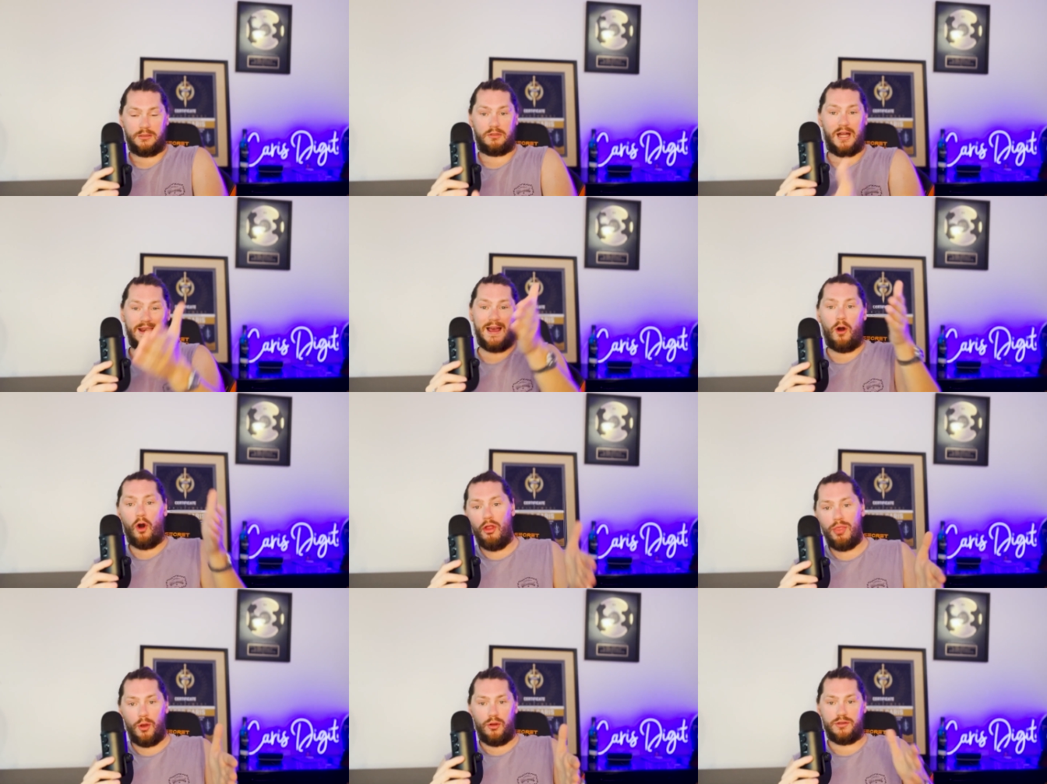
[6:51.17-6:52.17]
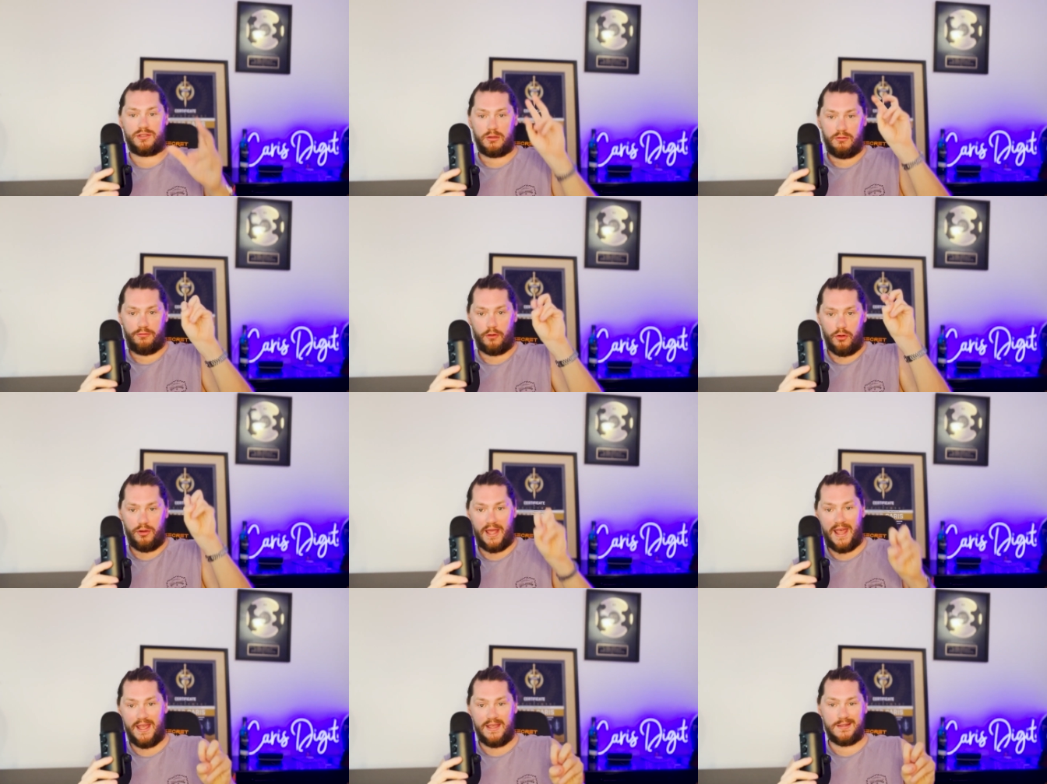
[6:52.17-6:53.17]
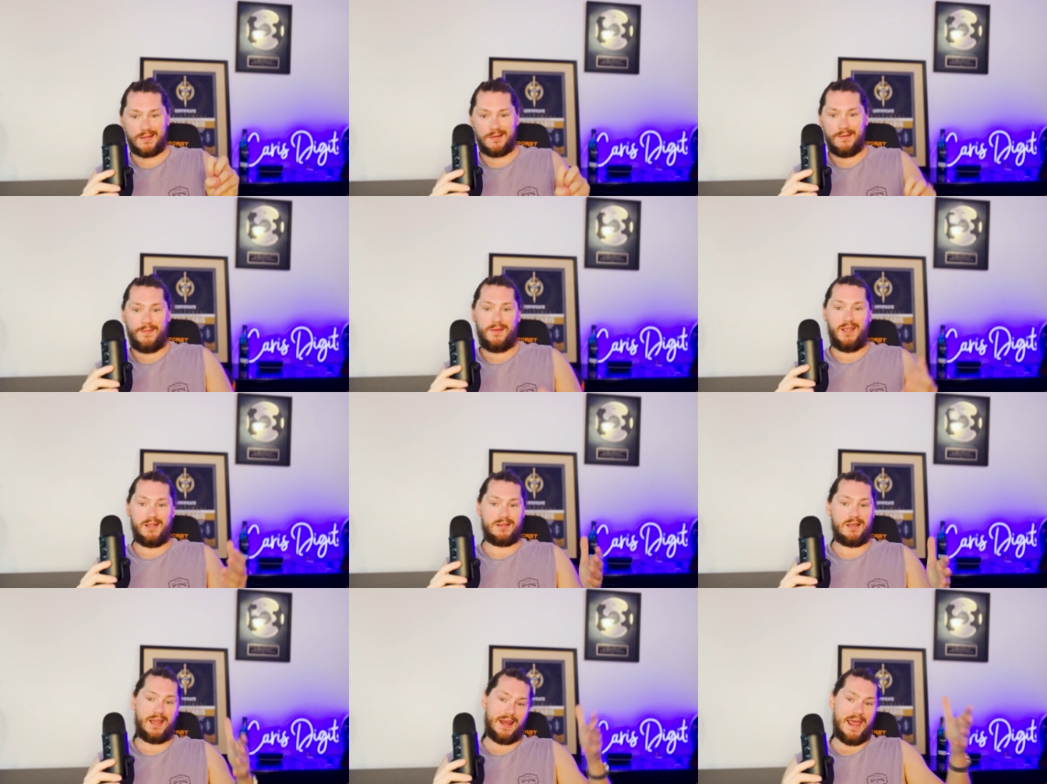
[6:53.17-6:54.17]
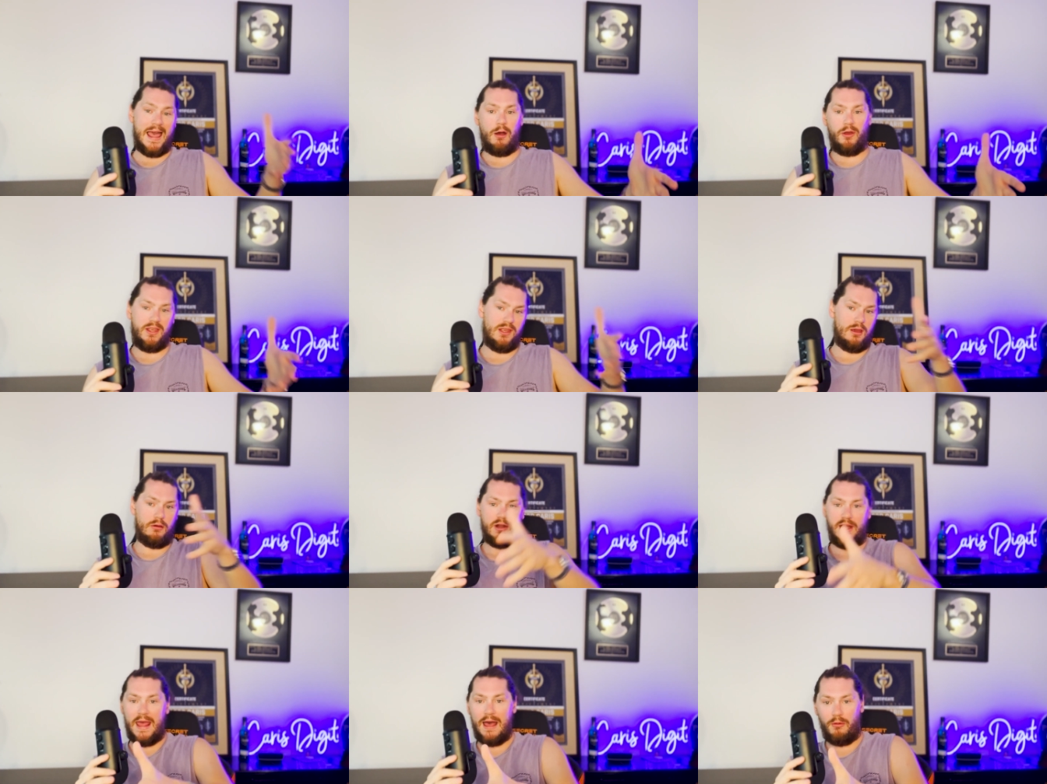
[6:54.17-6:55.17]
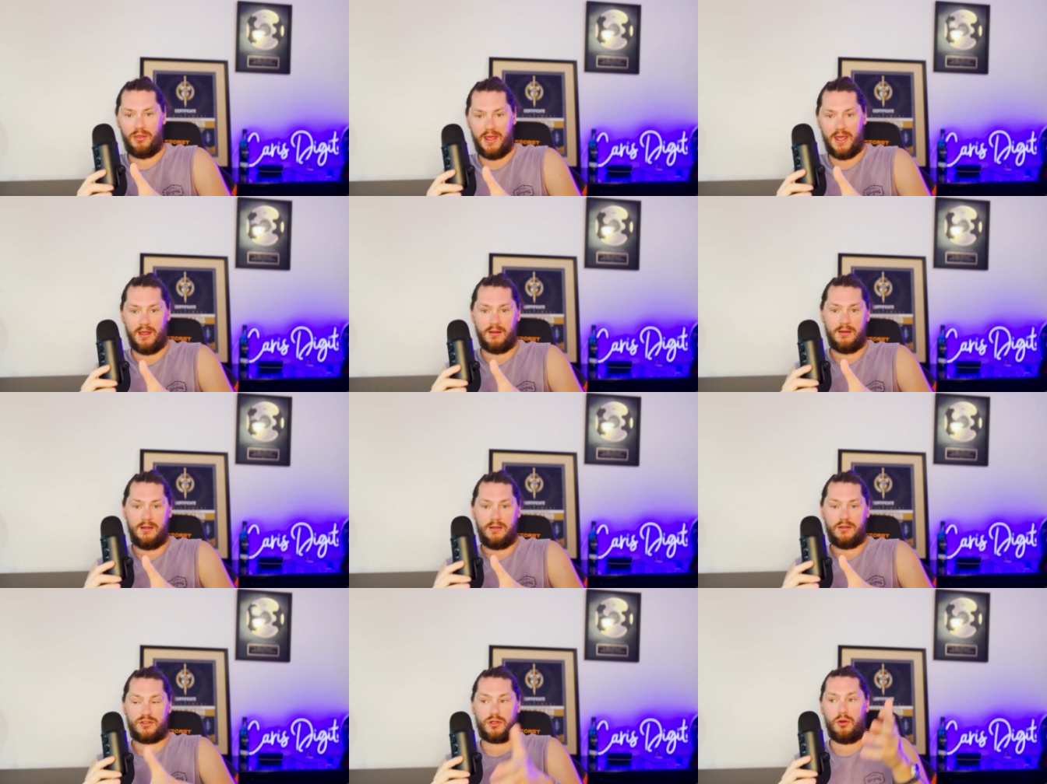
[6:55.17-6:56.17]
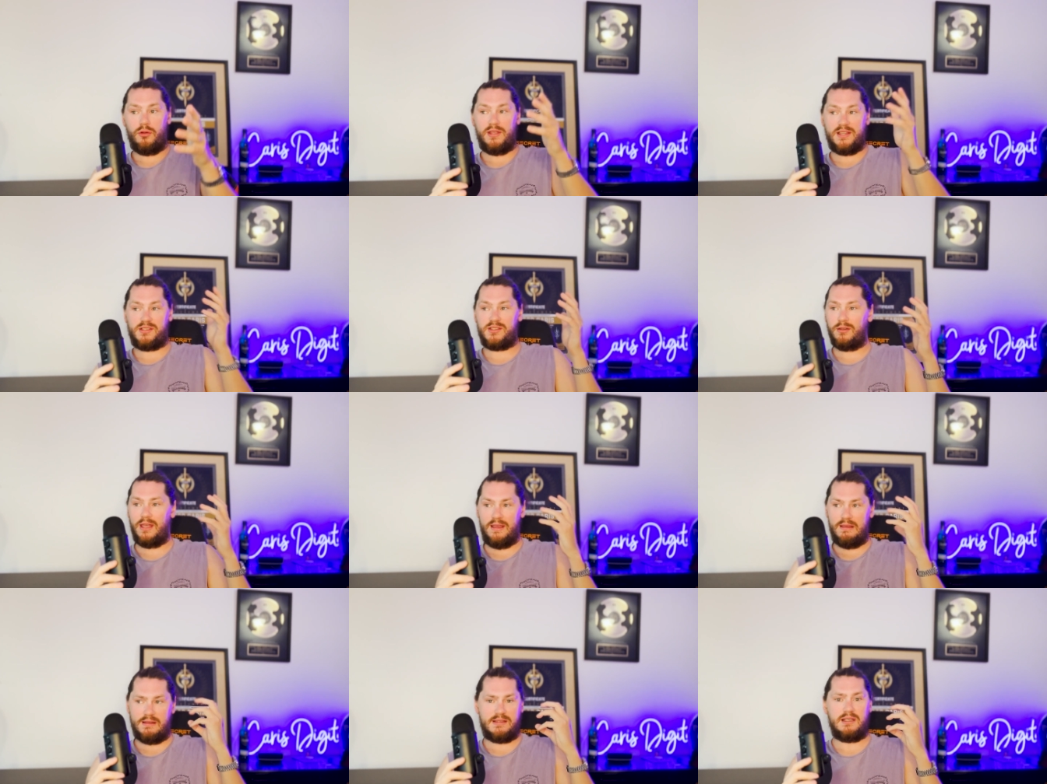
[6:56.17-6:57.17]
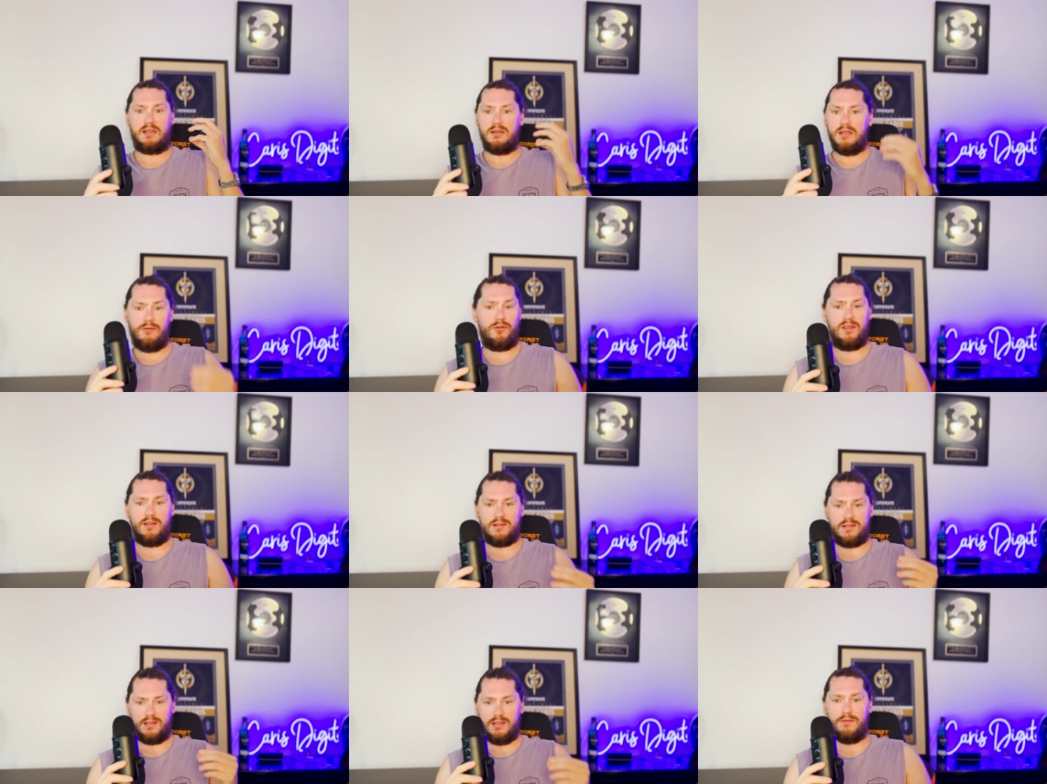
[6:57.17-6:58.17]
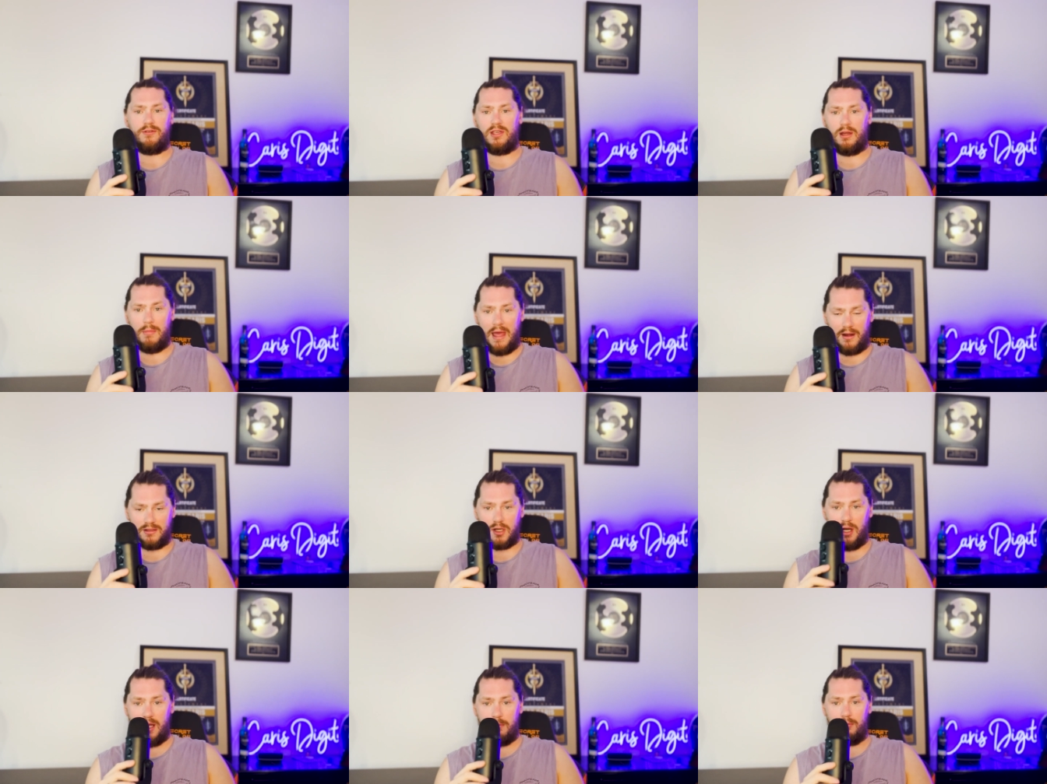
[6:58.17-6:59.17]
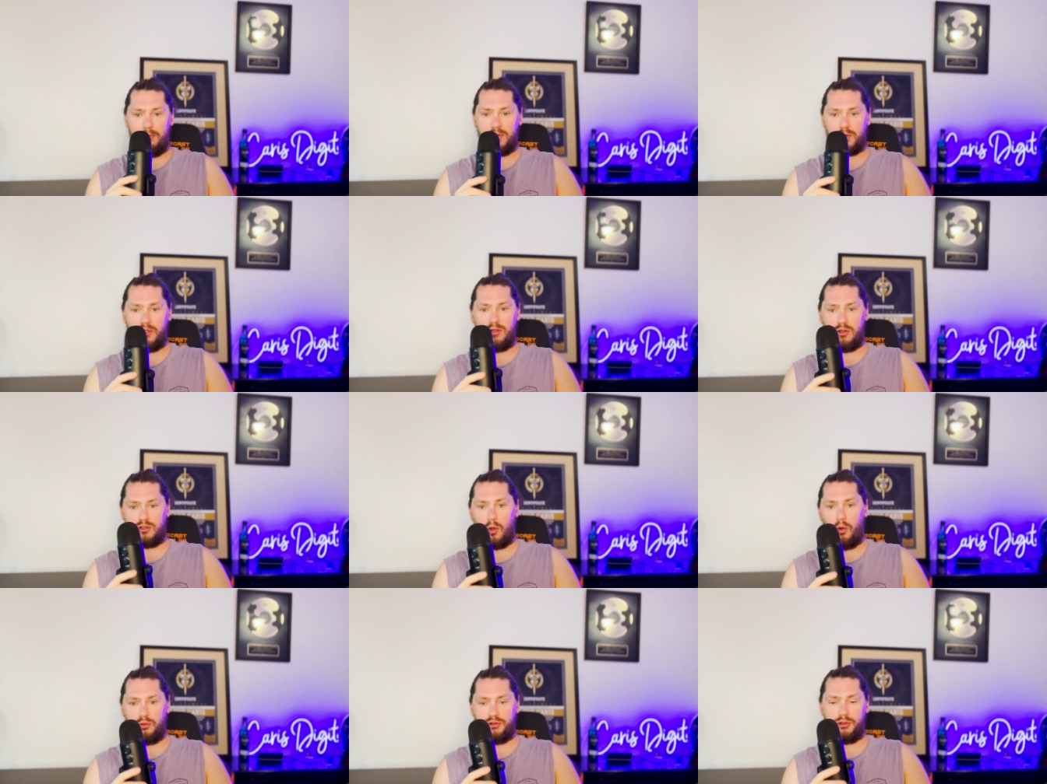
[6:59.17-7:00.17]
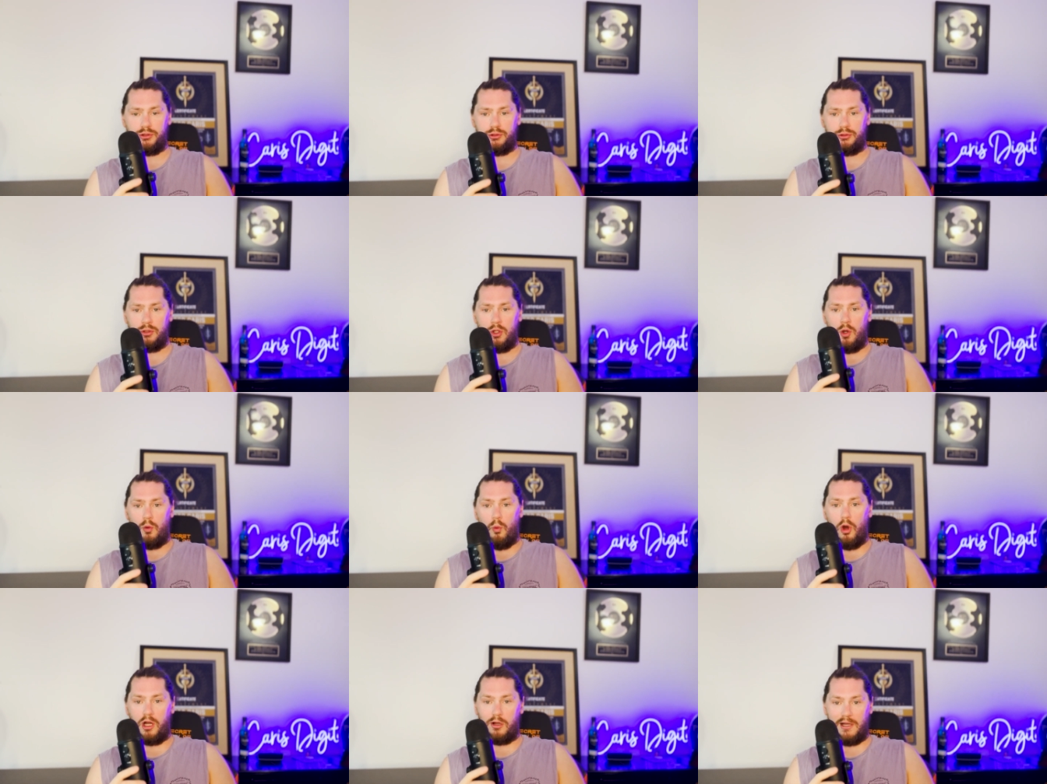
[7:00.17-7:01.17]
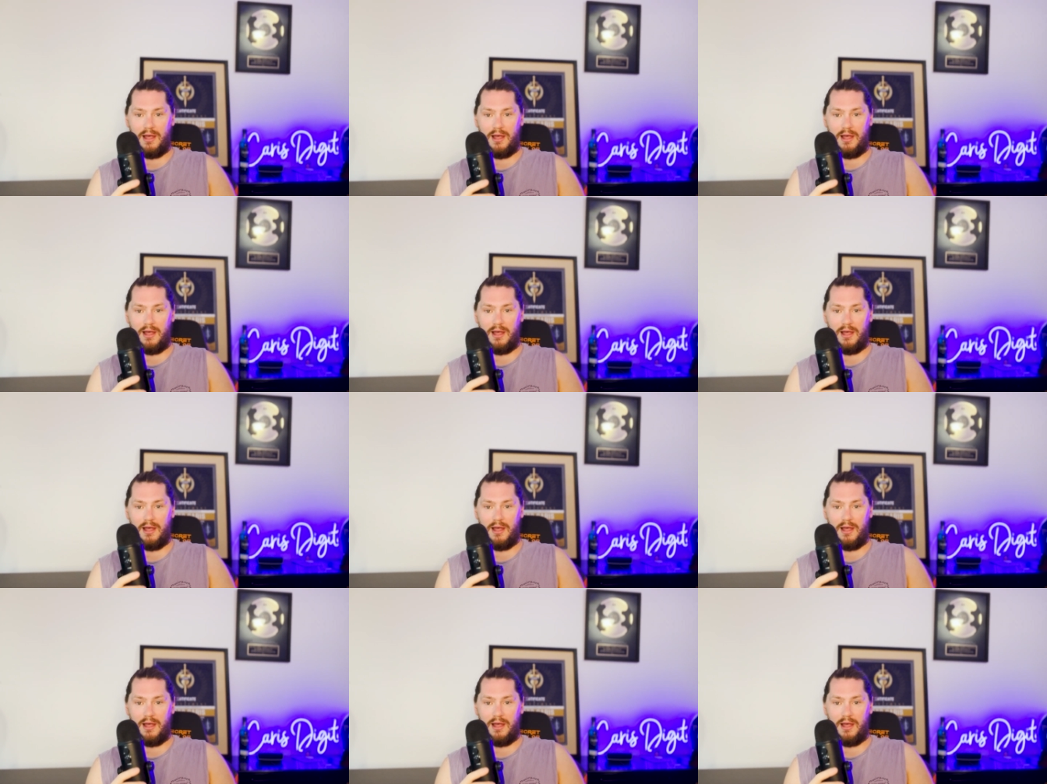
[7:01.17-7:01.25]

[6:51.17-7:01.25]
Right now on those phone days, it's like an hour here and an hour there. So there's still a significant, significant amount of time between those calls to work on